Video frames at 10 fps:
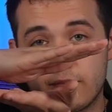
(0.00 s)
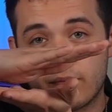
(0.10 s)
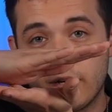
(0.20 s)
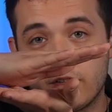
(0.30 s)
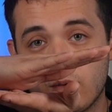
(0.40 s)

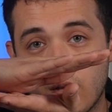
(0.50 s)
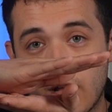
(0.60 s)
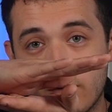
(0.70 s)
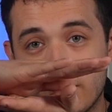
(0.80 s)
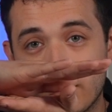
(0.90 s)
springs will
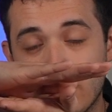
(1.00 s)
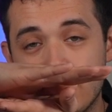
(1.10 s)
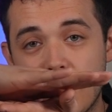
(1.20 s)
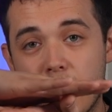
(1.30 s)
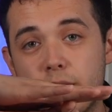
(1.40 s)
allow it to go
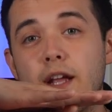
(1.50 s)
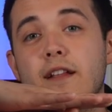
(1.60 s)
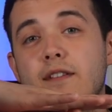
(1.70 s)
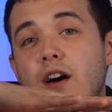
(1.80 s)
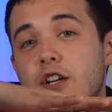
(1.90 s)
down
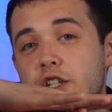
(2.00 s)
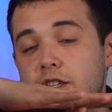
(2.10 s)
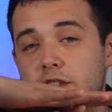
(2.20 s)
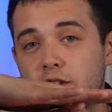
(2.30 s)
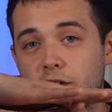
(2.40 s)
and touch
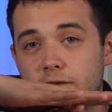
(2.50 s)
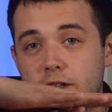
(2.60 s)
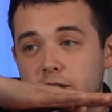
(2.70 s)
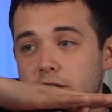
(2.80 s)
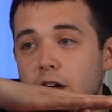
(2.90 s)
the
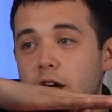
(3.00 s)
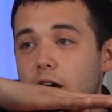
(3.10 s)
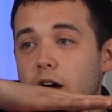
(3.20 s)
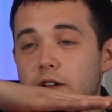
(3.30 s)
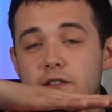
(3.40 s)
surface.
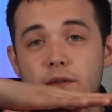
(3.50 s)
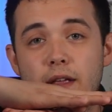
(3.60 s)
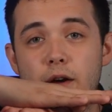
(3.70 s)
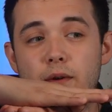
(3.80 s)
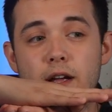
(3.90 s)
So
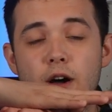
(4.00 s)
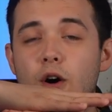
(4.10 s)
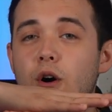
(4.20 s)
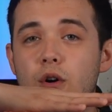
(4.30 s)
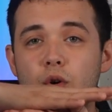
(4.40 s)
that way
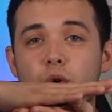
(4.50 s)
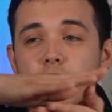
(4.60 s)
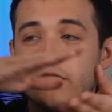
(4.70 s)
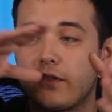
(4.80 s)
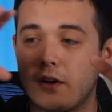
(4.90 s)
all
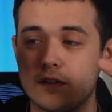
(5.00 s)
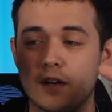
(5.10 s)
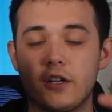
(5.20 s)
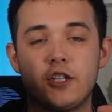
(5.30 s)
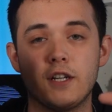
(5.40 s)
corners are
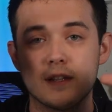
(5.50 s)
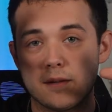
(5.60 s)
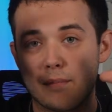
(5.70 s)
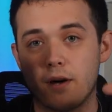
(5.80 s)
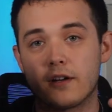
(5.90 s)
touching
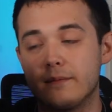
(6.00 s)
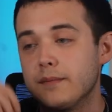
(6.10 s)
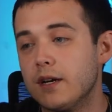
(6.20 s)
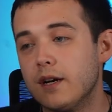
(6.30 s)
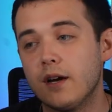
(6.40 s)
the bottom,
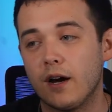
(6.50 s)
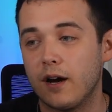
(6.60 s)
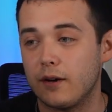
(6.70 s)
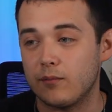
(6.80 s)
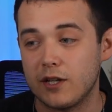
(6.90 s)

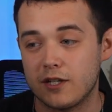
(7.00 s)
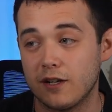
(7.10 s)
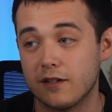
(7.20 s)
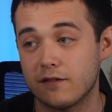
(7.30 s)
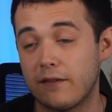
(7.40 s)
which
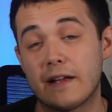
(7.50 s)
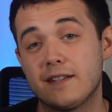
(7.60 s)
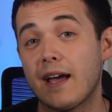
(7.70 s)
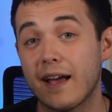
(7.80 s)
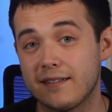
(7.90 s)
is
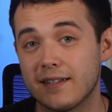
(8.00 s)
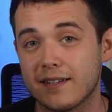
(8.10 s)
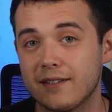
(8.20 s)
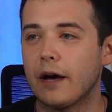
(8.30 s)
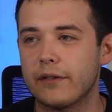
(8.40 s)

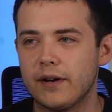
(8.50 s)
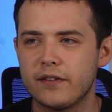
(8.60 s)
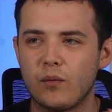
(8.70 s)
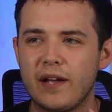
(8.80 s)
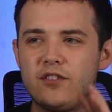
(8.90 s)
fantastic. Now there
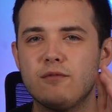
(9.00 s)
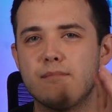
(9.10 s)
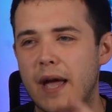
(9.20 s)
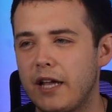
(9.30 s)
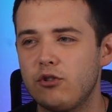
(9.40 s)
is a way to
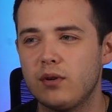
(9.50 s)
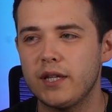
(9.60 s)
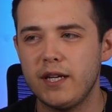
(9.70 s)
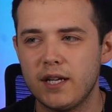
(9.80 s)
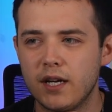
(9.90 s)

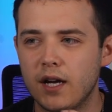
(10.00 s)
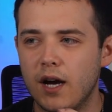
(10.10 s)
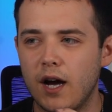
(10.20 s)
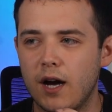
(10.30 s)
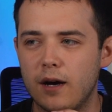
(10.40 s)
manually
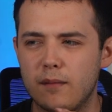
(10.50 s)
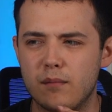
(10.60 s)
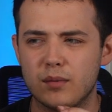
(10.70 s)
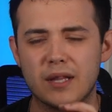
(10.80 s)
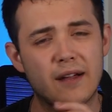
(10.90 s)

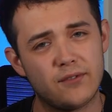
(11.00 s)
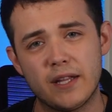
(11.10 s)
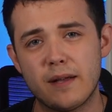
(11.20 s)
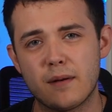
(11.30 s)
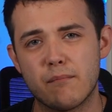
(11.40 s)

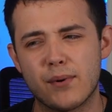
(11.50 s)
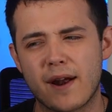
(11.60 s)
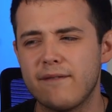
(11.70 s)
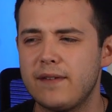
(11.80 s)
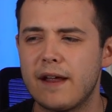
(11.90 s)
level it,
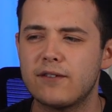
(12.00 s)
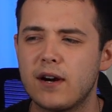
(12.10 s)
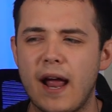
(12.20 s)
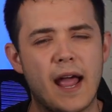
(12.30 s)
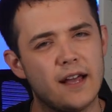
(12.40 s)
but I've
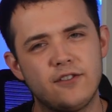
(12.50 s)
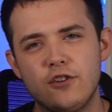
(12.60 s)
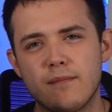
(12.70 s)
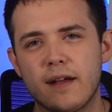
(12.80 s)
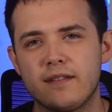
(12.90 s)
never had
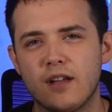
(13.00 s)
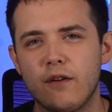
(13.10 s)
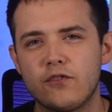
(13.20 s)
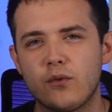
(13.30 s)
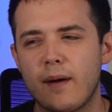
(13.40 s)
to
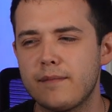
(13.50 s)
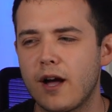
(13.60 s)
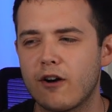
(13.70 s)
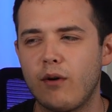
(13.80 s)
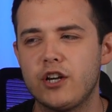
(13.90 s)
myself, so I'm
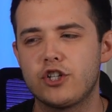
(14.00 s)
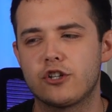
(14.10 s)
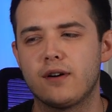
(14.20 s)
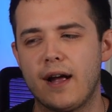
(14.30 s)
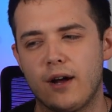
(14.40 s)
not quite
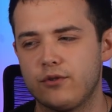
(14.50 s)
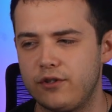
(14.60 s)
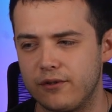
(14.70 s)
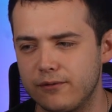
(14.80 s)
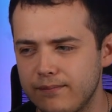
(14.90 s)
sure how
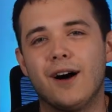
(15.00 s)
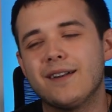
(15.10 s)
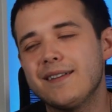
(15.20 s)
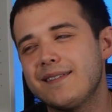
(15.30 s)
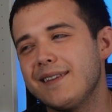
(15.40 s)
to.
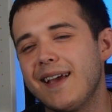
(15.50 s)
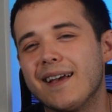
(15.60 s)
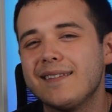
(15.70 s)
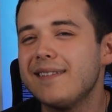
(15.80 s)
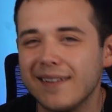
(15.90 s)
Honestly,
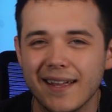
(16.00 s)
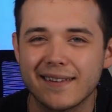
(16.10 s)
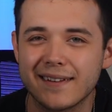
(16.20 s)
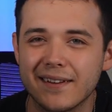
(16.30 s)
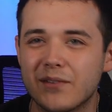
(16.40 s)
as silly
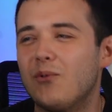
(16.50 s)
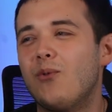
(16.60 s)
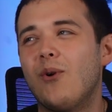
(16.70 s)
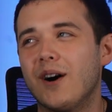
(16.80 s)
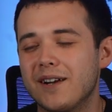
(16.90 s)
as it is,
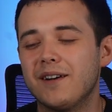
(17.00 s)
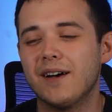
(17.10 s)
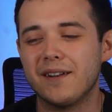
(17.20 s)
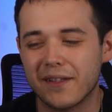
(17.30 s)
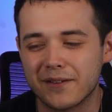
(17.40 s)

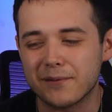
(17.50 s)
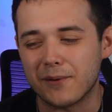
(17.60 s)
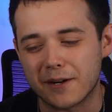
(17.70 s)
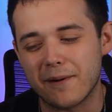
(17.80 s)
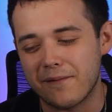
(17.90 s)
another
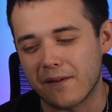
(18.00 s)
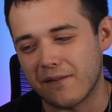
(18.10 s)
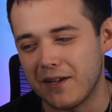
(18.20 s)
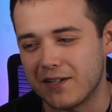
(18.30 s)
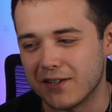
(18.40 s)
one of my
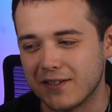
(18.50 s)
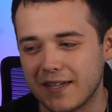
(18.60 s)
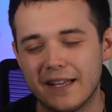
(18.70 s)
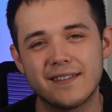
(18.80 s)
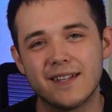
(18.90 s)
favorite features
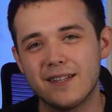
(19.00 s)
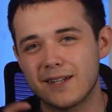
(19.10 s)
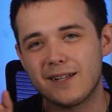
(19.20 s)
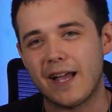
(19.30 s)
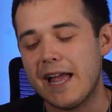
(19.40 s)
is the
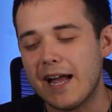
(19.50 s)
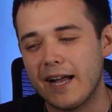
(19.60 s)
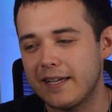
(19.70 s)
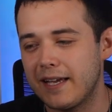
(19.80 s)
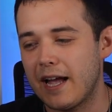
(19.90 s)
little
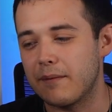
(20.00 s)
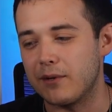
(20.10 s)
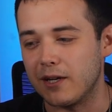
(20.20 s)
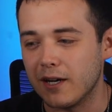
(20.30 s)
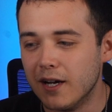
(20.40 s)
AI
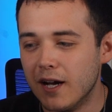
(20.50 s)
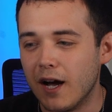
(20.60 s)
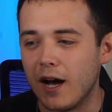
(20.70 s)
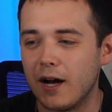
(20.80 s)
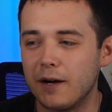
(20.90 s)
camera.
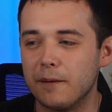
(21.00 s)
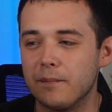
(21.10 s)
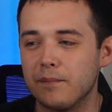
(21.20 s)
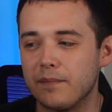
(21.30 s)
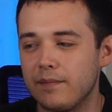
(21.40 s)

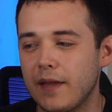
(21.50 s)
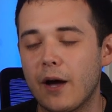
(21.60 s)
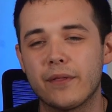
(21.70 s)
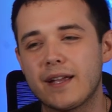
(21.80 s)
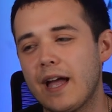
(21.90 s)

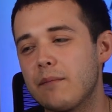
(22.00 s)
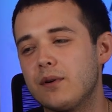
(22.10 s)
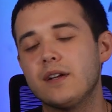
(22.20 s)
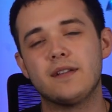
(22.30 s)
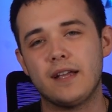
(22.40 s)
Now the
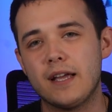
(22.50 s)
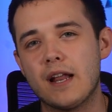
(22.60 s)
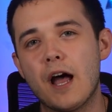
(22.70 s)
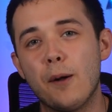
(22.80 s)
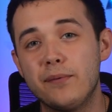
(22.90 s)
camera,
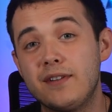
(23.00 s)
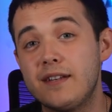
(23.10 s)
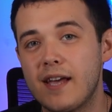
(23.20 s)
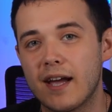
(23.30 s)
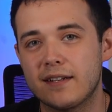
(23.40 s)
it helps
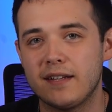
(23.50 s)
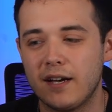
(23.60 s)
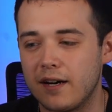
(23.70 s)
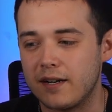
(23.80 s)
detect